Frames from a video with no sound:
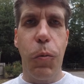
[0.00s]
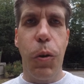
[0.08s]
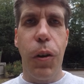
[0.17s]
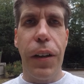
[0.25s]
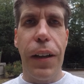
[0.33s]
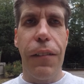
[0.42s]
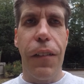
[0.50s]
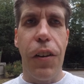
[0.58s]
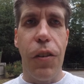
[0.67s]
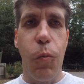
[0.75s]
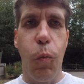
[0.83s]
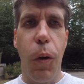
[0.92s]
We're going to give
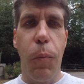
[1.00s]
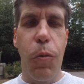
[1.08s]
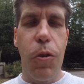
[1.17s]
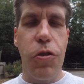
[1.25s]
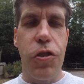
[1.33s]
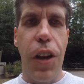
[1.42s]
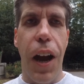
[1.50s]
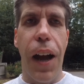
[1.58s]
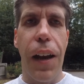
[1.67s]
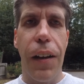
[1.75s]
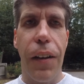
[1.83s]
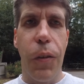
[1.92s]
it one more
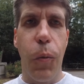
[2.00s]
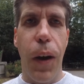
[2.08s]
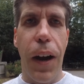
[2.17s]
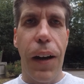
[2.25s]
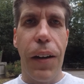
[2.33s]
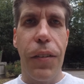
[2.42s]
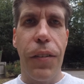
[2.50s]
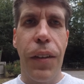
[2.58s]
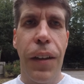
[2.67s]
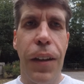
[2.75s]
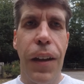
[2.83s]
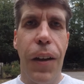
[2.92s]
shot, otherwise
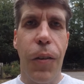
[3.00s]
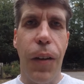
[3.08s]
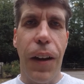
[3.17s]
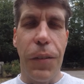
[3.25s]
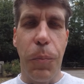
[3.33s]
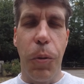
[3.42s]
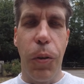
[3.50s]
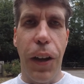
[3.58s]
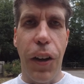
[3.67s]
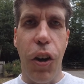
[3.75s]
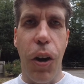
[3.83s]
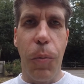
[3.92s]
we'll have to pull
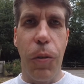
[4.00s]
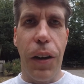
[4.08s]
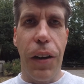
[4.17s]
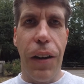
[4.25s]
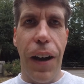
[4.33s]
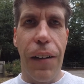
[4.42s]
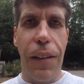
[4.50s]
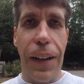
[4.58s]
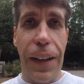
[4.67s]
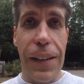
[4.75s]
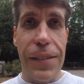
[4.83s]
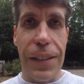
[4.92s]
that carburetor out, I
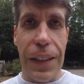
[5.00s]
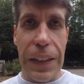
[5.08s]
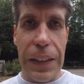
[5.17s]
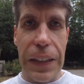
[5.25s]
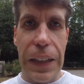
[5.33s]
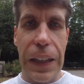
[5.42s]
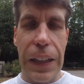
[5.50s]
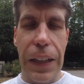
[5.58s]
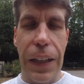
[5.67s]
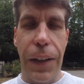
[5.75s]
guess, and clean it.